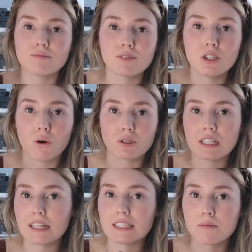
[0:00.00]
you know,
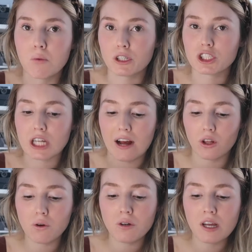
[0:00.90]
slightly more
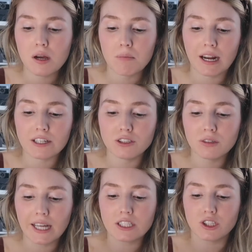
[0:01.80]
shallow, but I do
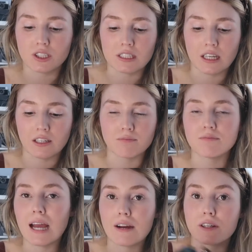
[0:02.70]
like just seeing
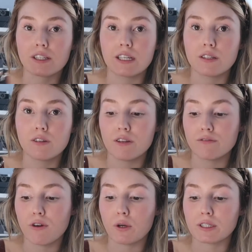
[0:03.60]
everything in
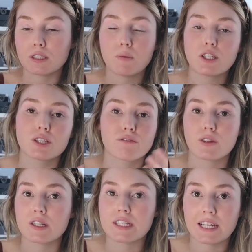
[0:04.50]
focus, especially for
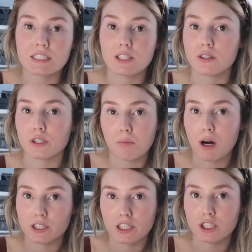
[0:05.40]
the dancing or the
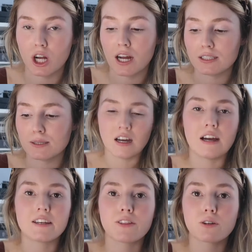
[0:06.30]
party shots.
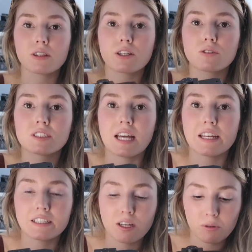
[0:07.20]
Another little
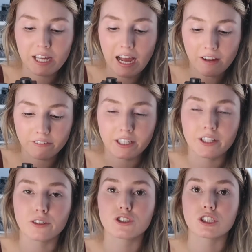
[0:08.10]
setting that we have
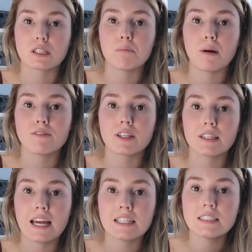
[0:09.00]
here just above the
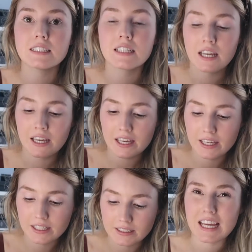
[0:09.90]
lens
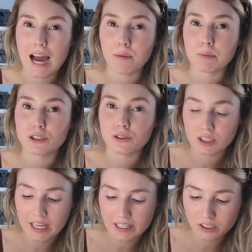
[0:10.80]
is the aperture
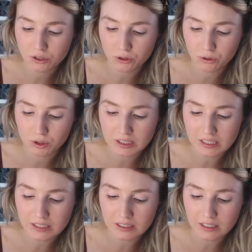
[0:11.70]
setting. So you'll
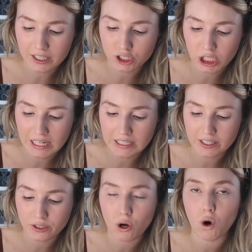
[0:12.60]
see a
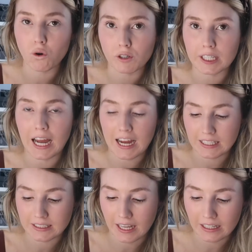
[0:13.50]
shaded
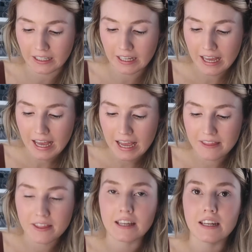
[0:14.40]
overcast setting
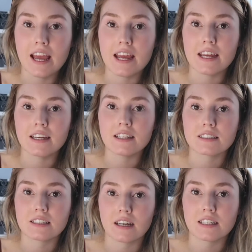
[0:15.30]
and then a
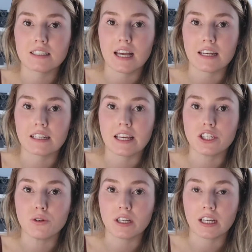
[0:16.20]
sunny setting that
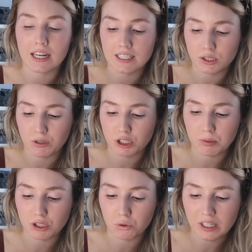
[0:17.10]
you can kind of switch
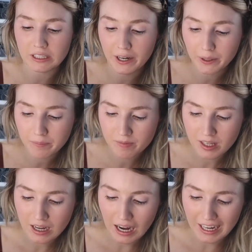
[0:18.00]
between there.
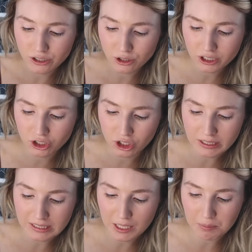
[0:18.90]
I usually
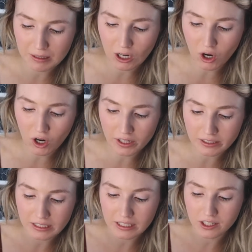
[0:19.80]
just keep it
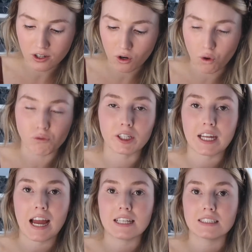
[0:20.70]
on the
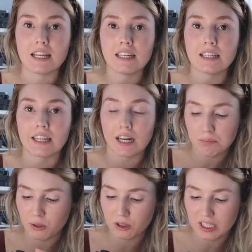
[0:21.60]
overcast setting, and then I
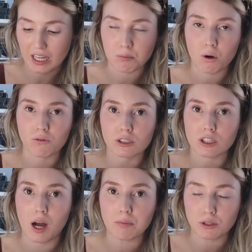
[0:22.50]
put tape over
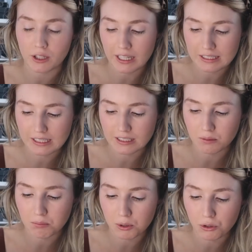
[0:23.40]
top so that it
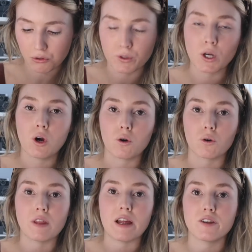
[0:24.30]
doesn't move
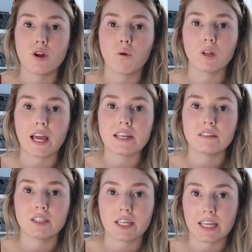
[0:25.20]
or that no
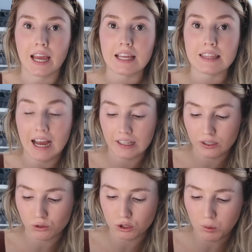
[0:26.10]
light can get in that
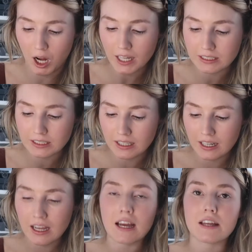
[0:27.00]
little spot.
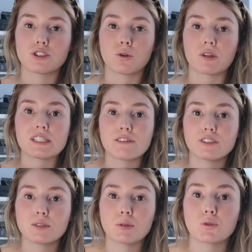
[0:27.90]
So the
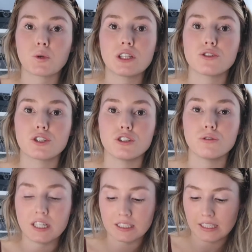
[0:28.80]
difference between the
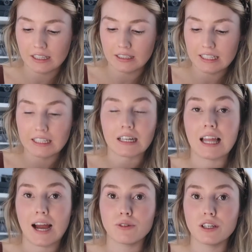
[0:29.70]
two is that the
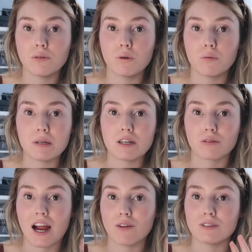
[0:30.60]
cloudy will be
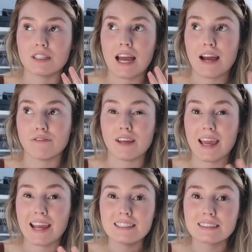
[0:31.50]
around
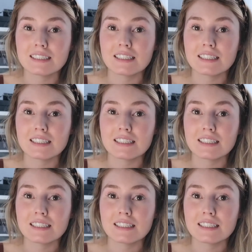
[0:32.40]
f8